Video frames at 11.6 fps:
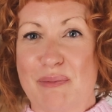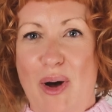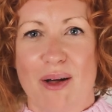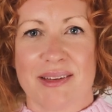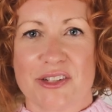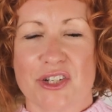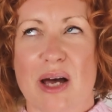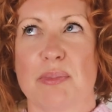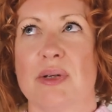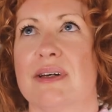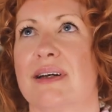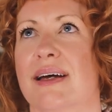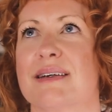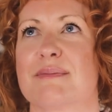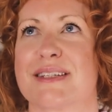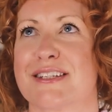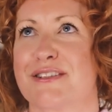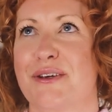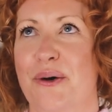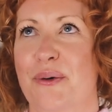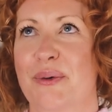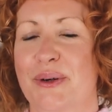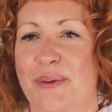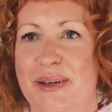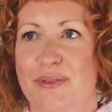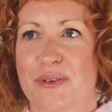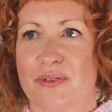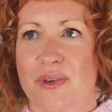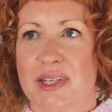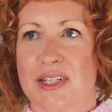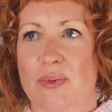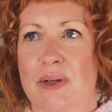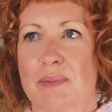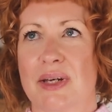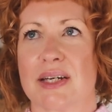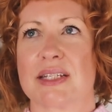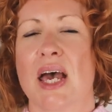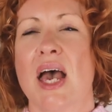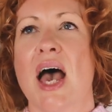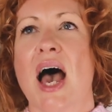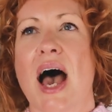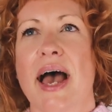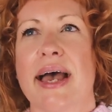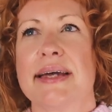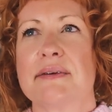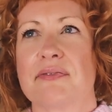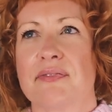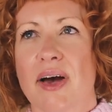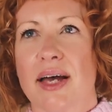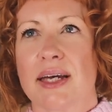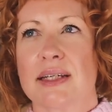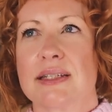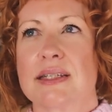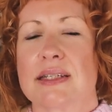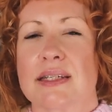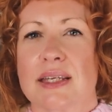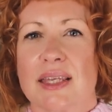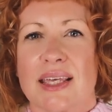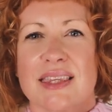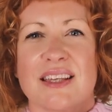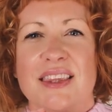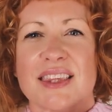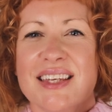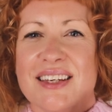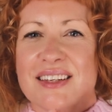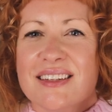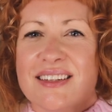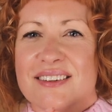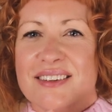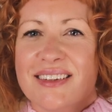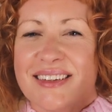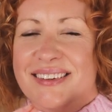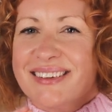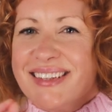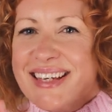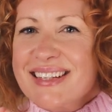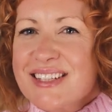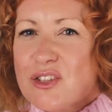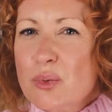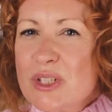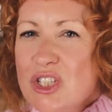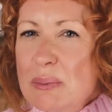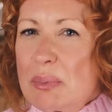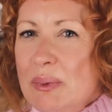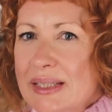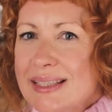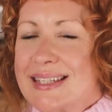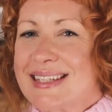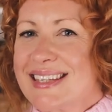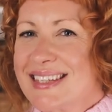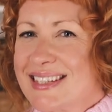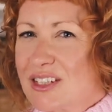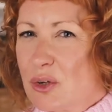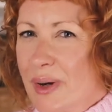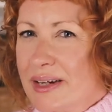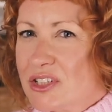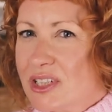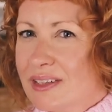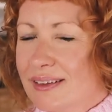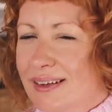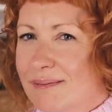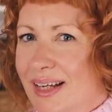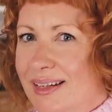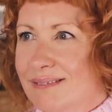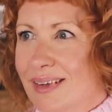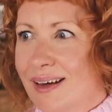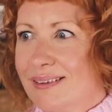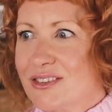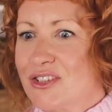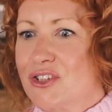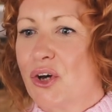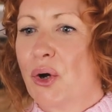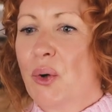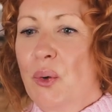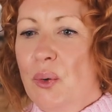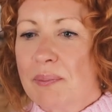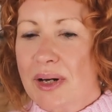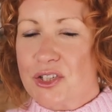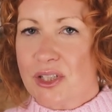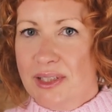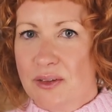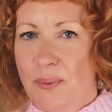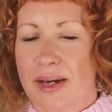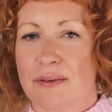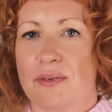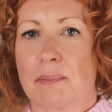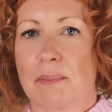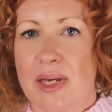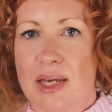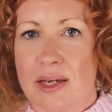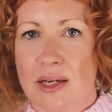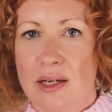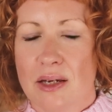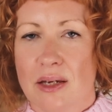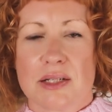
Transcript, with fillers: from Holly Chappell, and I am so grateful for this one because I find like the little like squishy points in this equation, I'm like, nah, there's too much leeway for me